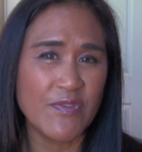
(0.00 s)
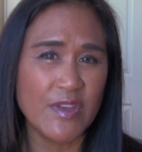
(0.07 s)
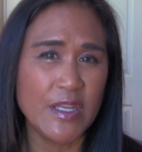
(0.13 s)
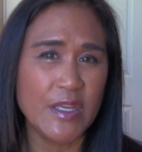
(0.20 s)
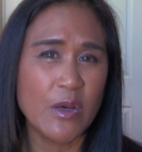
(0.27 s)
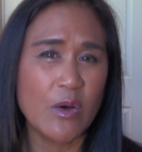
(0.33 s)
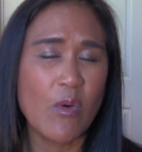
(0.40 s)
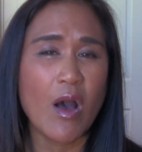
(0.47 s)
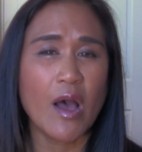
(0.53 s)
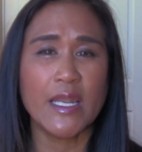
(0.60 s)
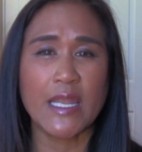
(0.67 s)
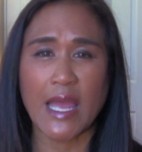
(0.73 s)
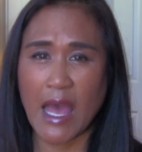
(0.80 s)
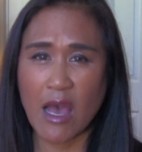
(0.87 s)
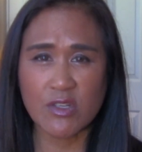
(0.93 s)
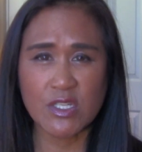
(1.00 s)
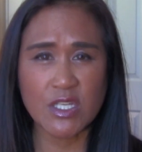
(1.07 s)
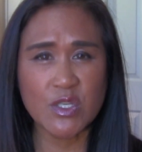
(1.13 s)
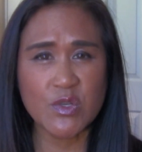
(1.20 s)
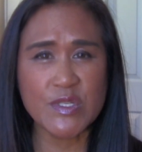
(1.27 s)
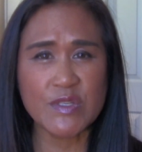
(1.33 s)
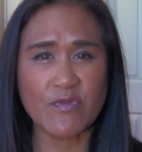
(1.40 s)
video on how to
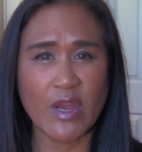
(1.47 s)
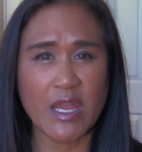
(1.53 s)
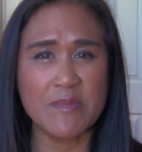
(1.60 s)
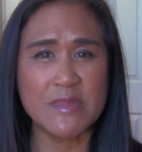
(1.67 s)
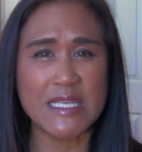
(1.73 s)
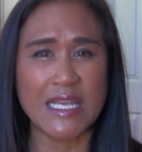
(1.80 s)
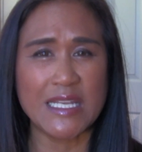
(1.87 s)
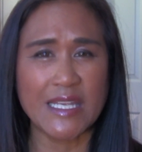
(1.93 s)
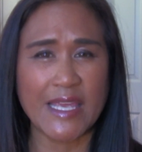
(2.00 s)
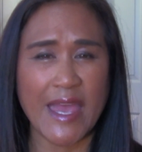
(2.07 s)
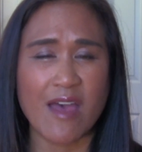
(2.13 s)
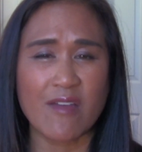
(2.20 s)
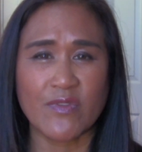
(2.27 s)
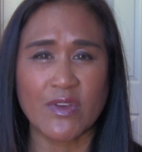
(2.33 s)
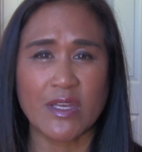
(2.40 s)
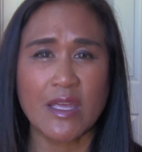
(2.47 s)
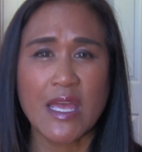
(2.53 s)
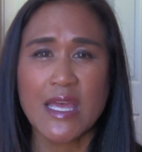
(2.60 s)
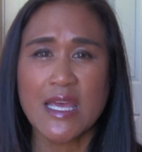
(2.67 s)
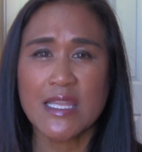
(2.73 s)
use frames in Canva.